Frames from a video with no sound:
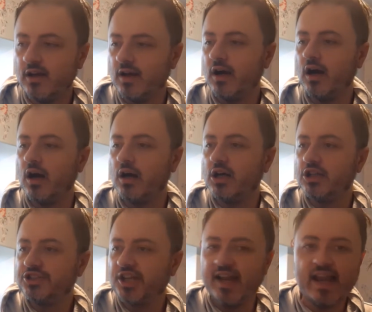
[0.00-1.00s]

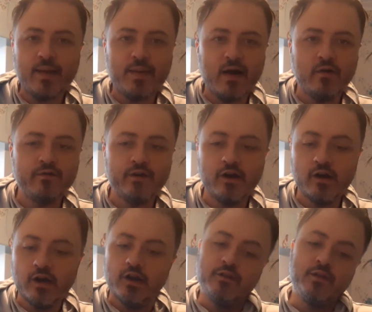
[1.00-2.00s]
Genlab Alpha,
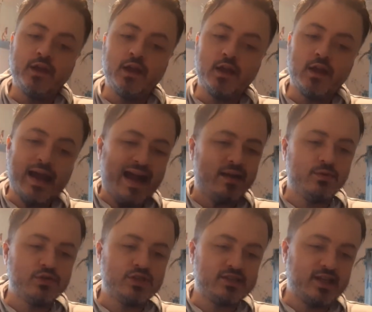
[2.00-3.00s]
the
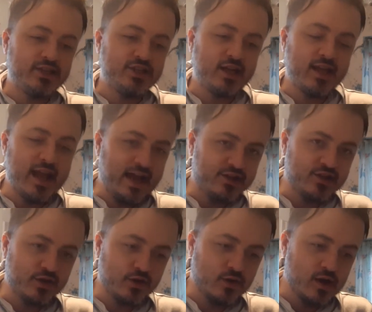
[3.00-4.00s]
animals essentially had
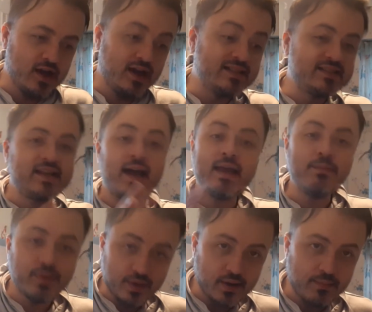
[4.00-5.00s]
to escape
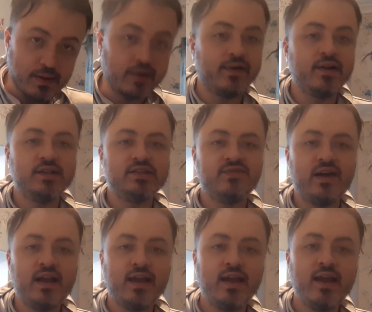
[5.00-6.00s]
Paradise
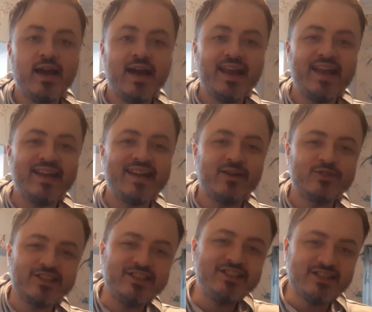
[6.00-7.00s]
Valley and get out
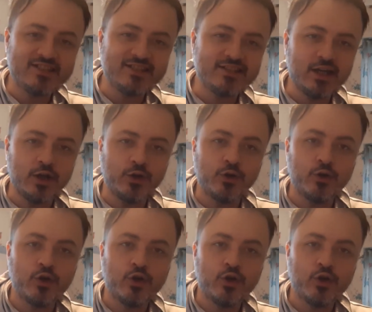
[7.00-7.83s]
into the zone.